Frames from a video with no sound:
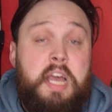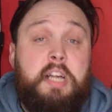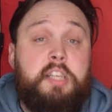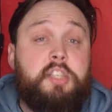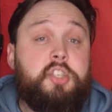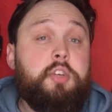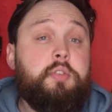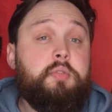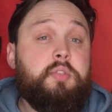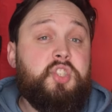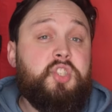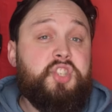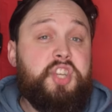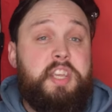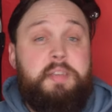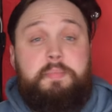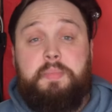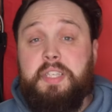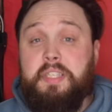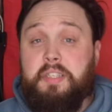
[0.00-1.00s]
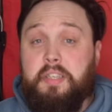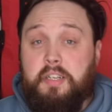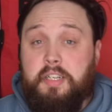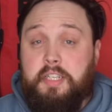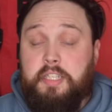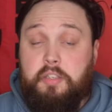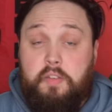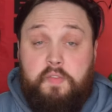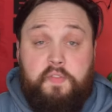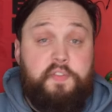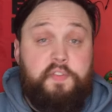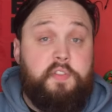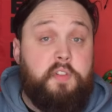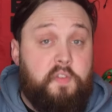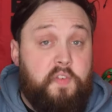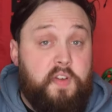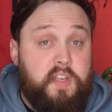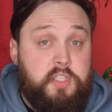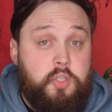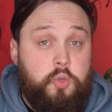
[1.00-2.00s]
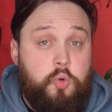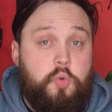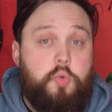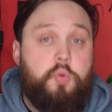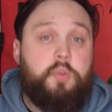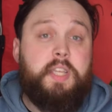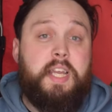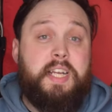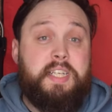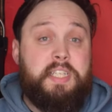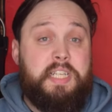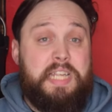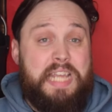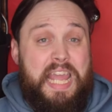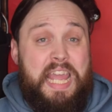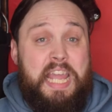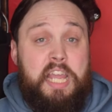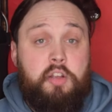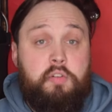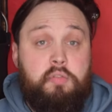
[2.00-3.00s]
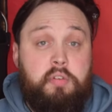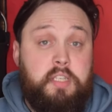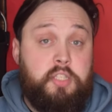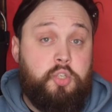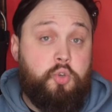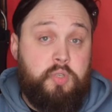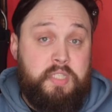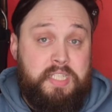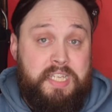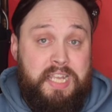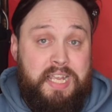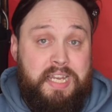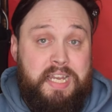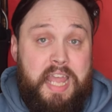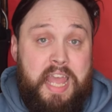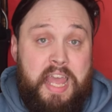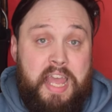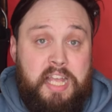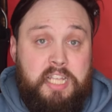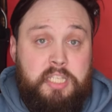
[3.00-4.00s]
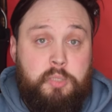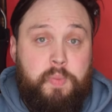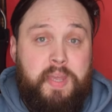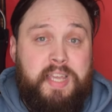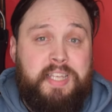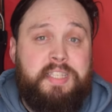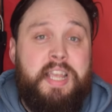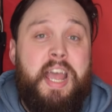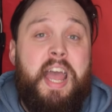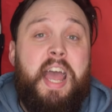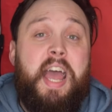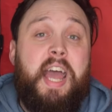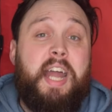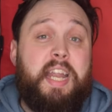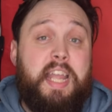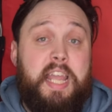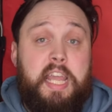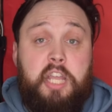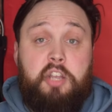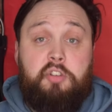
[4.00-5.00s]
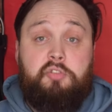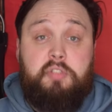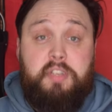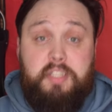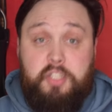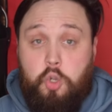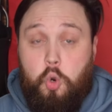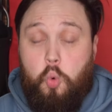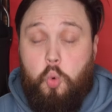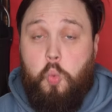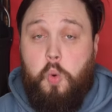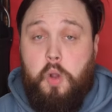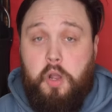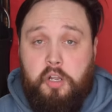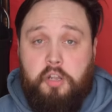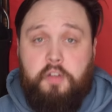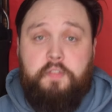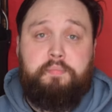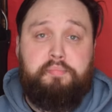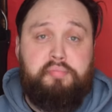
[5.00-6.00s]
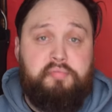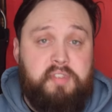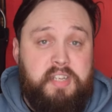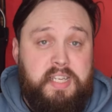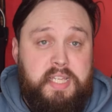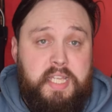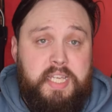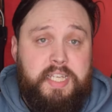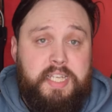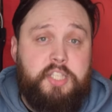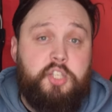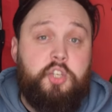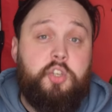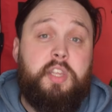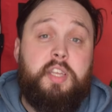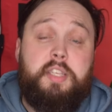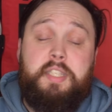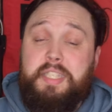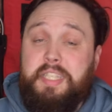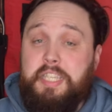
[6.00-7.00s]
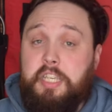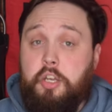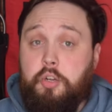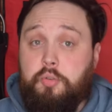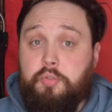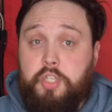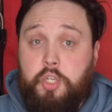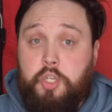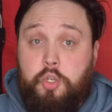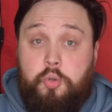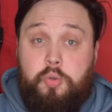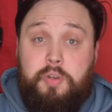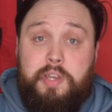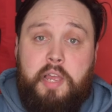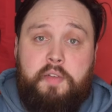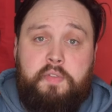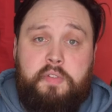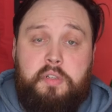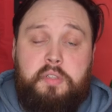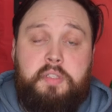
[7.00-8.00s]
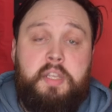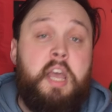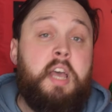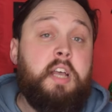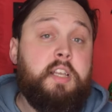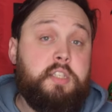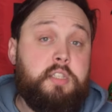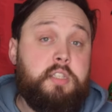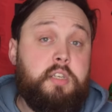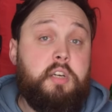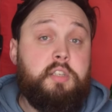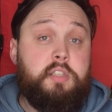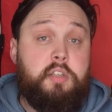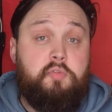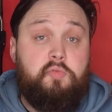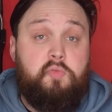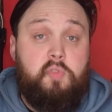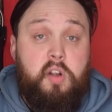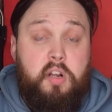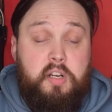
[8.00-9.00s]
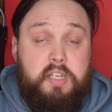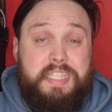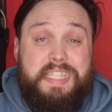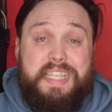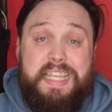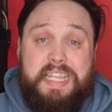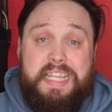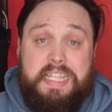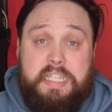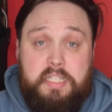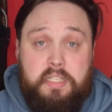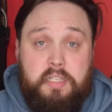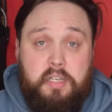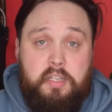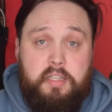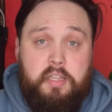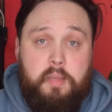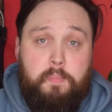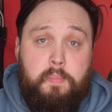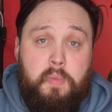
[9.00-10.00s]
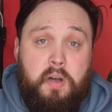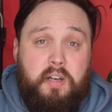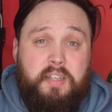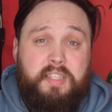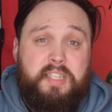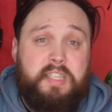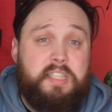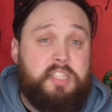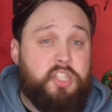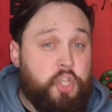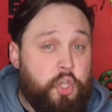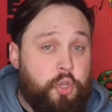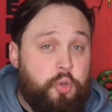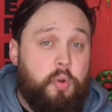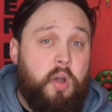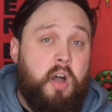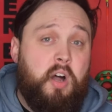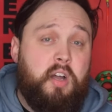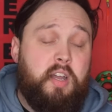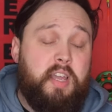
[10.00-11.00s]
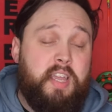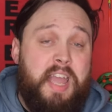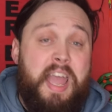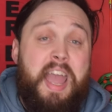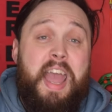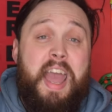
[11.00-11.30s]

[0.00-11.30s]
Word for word: So cheap designs of full face snorkels actually increase your dead air space and increase your work of breathing, so that CO2 levels start to rise inside the mask too high,